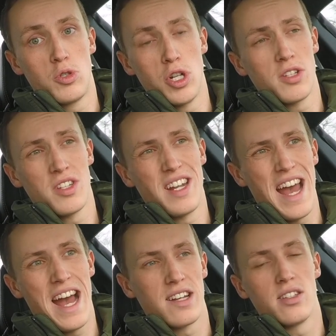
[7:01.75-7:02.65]
just an
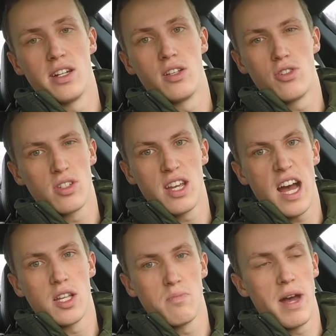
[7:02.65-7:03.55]
accident, just
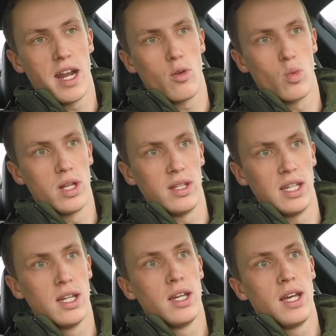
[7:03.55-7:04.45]
cosmetic
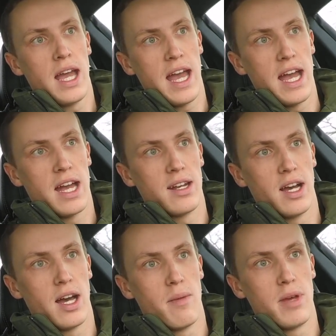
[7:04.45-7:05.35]
really,
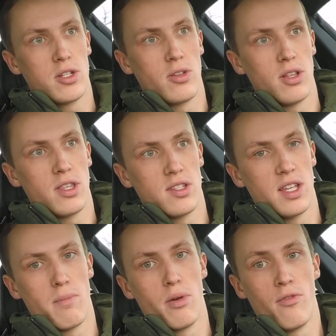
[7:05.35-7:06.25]
and make sure that this
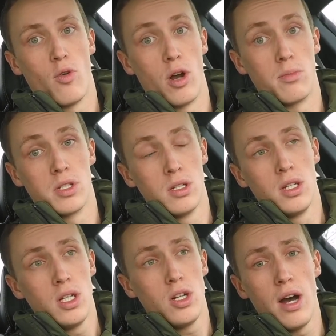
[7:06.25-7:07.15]
thing performs,
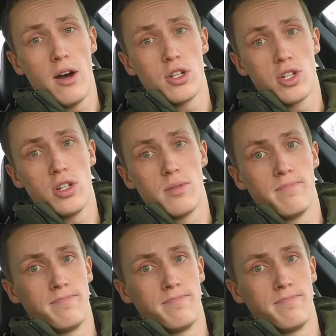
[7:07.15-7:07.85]
you know, how it should.